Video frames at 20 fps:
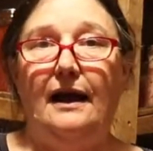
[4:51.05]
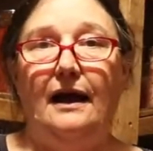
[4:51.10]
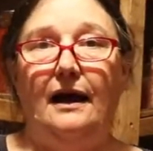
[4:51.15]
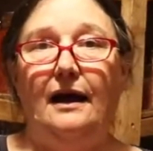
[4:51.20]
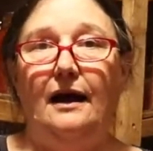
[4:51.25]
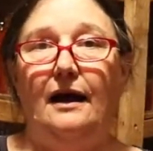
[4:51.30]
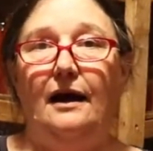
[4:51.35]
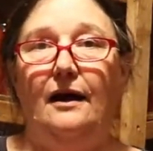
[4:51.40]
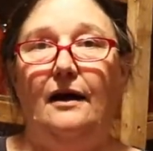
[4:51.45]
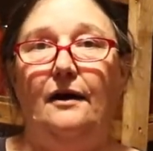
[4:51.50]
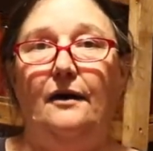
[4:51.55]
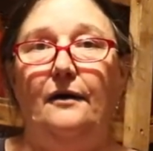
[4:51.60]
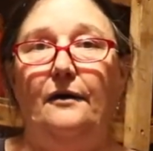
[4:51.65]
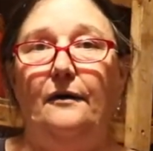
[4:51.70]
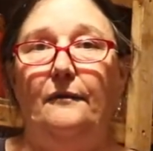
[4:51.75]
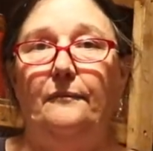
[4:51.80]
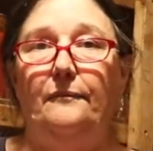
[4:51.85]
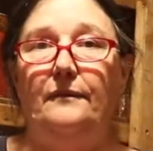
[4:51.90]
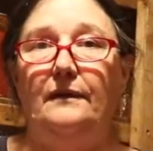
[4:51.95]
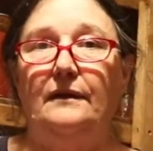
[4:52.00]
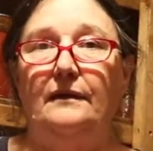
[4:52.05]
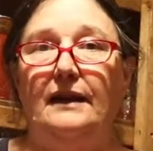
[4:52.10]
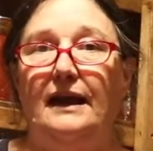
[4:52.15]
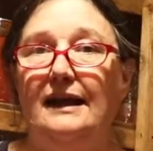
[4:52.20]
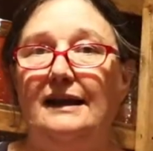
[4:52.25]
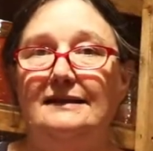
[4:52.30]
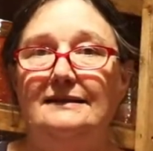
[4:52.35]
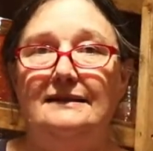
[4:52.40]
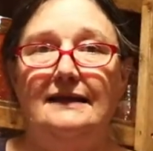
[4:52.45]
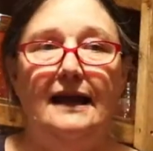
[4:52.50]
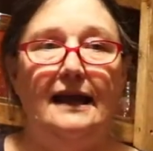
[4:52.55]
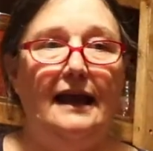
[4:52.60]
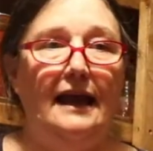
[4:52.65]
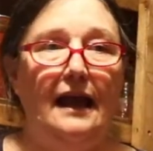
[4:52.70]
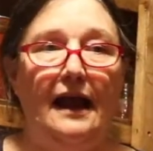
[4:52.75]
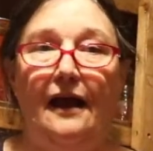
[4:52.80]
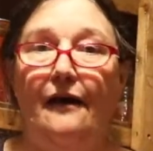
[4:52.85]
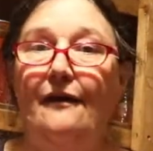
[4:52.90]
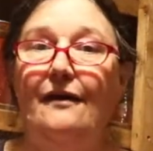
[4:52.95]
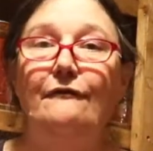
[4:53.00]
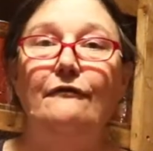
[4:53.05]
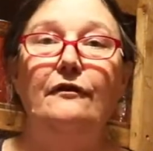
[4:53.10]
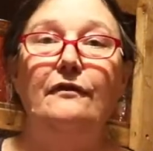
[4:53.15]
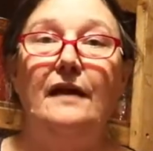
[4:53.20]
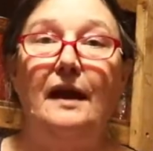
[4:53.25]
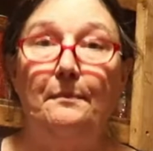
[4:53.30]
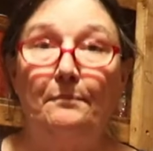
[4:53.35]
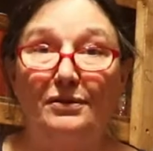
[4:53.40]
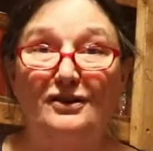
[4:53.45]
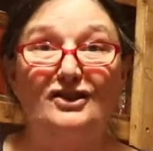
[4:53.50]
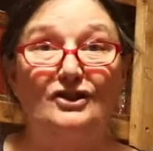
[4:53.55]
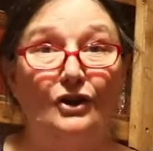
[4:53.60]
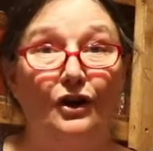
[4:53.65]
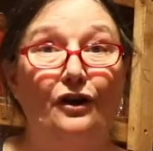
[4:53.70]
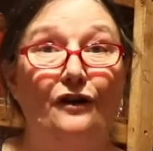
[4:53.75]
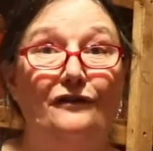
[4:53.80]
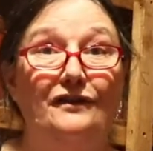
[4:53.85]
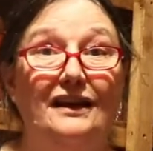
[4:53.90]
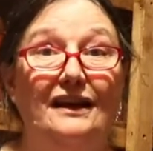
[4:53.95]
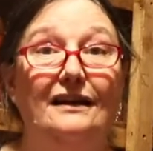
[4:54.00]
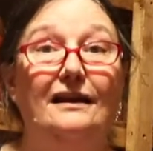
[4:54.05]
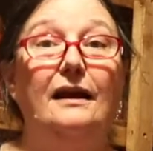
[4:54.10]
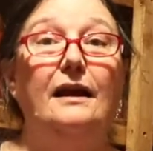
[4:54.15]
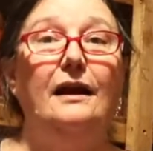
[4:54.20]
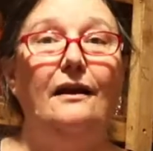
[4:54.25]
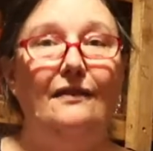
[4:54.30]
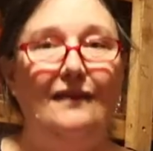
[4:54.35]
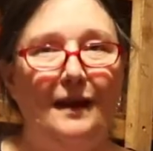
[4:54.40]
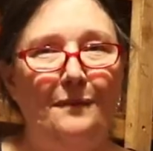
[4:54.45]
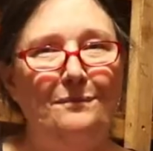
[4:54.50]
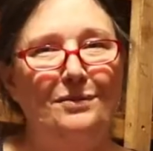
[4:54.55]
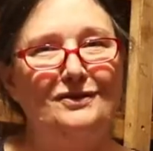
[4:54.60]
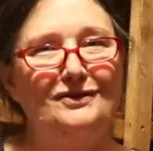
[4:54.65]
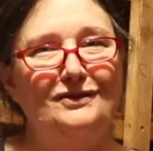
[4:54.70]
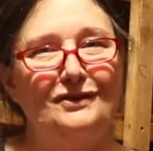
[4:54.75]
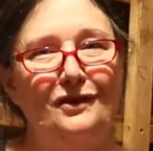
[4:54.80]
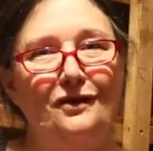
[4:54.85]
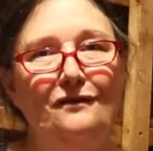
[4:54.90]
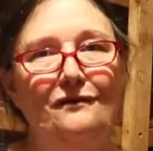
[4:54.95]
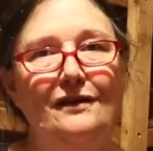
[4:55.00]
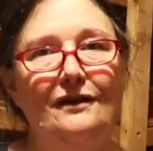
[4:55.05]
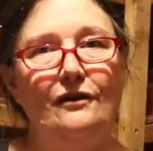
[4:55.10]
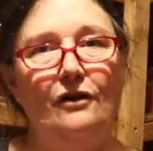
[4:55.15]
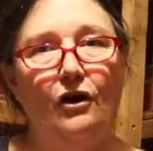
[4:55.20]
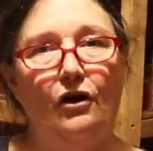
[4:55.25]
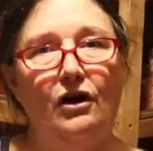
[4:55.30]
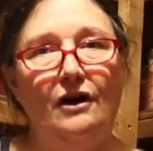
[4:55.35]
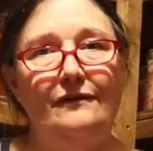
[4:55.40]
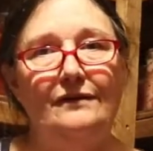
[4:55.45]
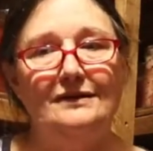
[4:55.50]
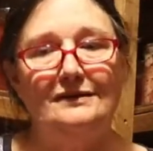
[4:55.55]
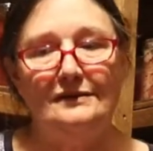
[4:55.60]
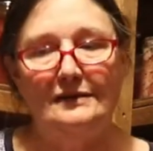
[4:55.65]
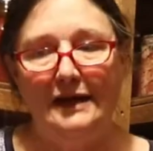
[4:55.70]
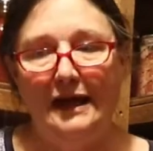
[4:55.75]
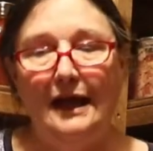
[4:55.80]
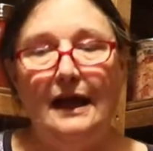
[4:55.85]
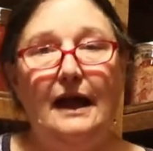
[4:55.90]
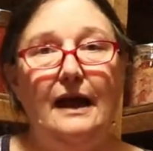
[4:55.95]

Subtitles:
like I say, however they preserved it, they preserved their harvest